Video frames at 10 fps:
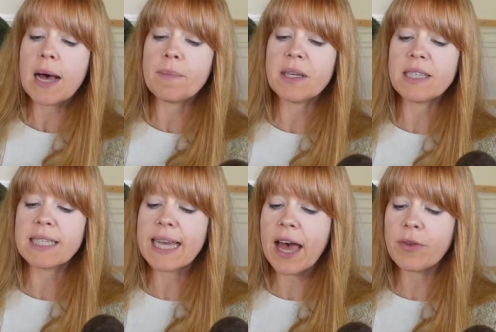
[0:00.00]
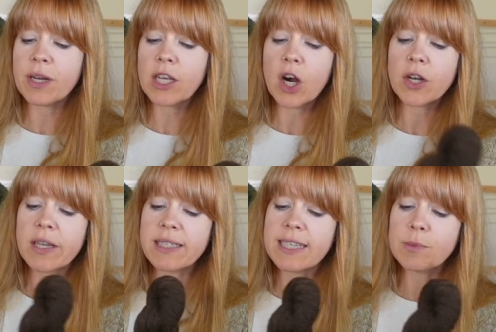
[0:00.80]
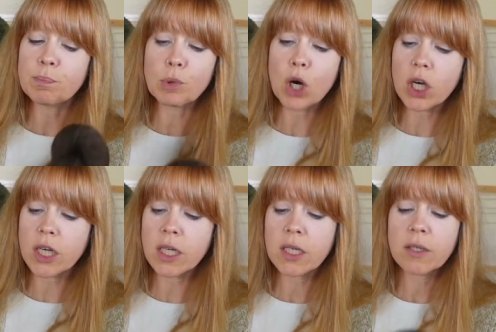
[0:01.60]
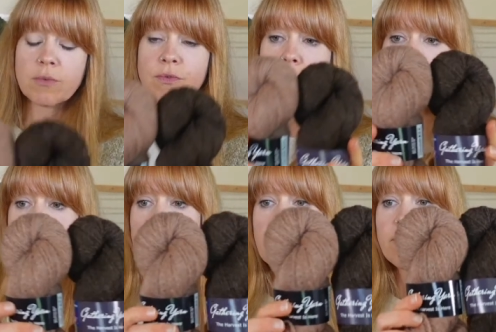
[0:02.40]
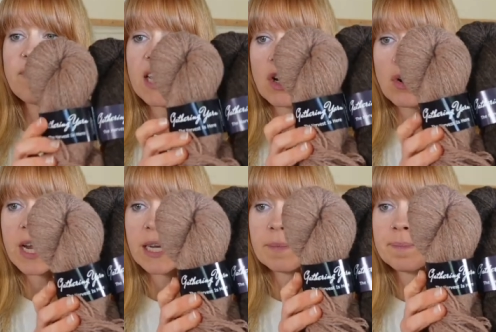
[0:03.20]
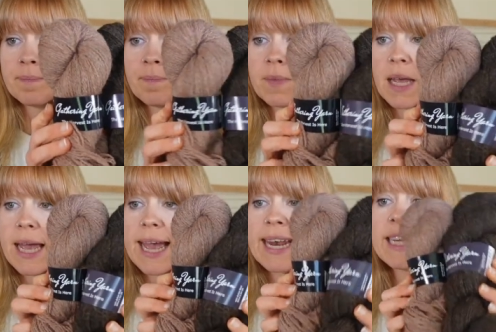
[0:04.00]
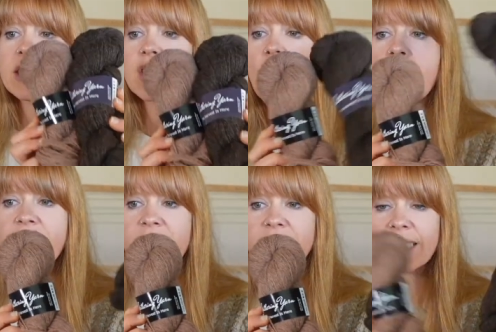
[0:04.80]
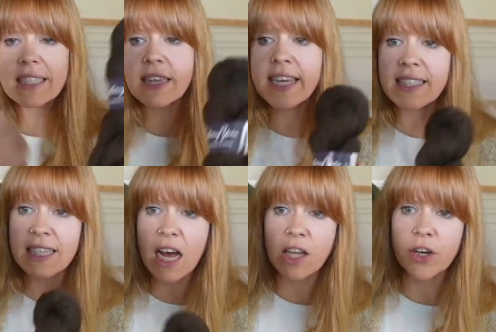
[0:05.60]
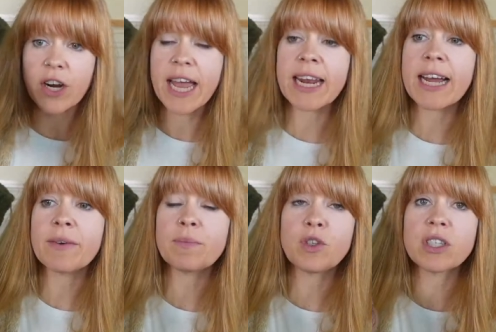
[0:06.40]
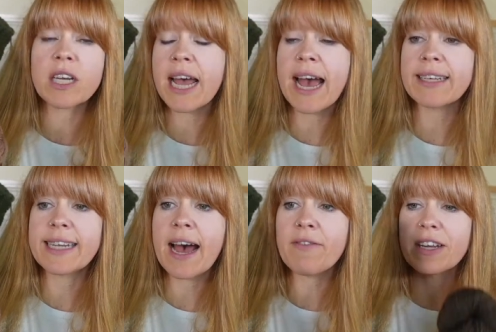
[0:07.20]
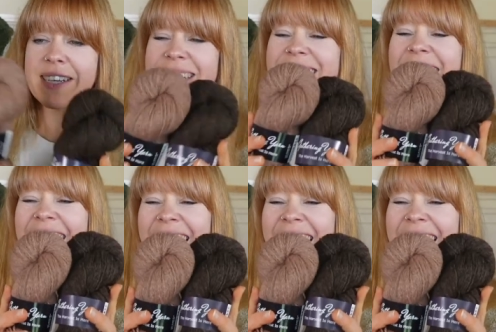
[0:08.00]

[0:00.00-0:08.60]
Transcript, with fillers: Um, this is gathering yarn. This is Brook Farm Fingering. And I saw this this color, and I just, I had to have it.